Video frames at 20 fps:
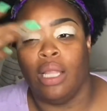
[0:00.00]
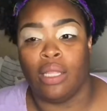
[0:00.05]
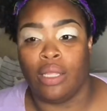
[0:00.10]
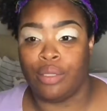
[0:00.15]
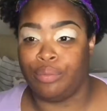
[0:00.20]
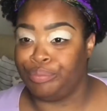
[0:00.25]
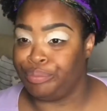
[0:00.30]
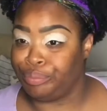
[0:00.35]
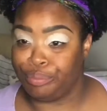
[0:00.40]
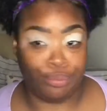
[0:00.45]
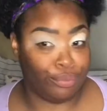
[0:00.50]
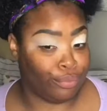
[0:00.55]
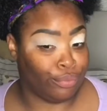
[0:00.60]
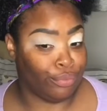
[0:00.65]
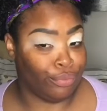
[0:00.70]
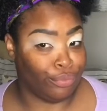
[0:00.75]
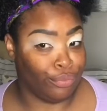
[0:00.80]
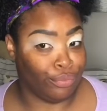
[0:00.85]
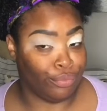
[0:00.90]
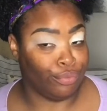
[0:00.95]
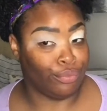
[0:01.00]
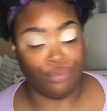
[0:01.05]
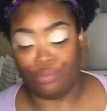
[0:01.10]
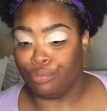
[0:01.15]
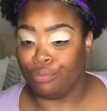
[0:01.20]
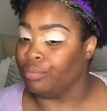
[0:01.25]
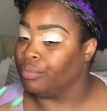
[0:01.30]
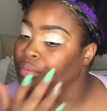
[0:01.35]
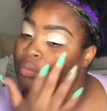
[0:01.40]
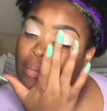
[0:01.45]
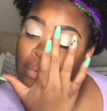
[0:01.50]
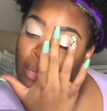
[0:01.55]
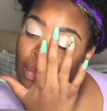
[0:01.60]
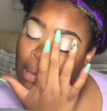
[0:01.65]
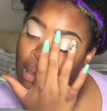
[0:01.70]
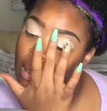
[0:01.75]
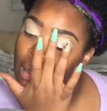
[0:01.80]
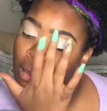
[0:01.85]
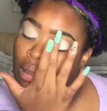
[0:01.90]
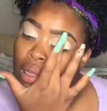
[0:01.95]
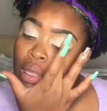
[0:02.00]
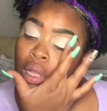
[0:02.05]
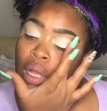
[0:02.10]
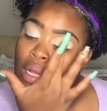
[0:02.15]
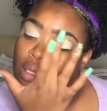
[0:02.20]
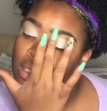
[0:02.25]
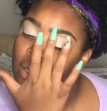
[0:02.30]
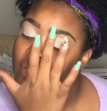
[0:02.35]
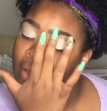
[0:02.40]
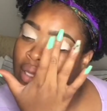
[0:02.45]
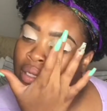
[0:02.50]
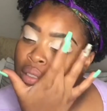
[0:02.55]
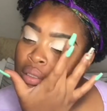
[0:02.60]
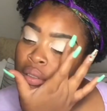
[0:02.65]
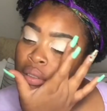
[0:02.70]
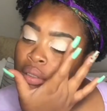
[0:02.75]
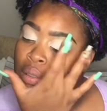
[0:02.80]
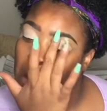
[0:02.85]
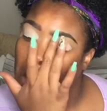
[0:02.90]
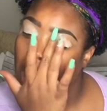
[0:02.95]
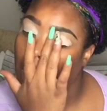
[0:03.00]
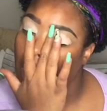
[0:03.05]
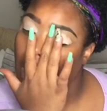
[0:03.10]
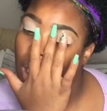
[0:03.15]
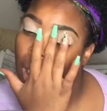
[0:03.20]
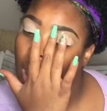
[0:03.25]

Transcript: I'm able to get that product from being all over my lid,